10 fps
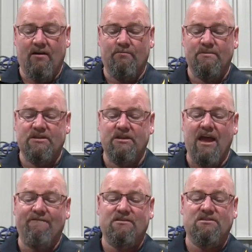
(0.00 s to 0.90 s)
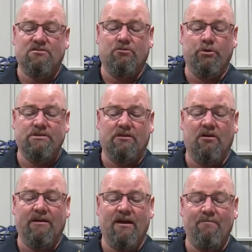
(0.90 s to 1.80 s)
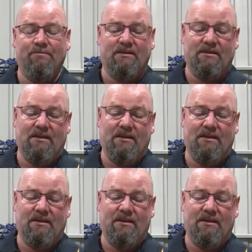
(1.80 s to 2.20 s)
So you have to screw it to lock it up.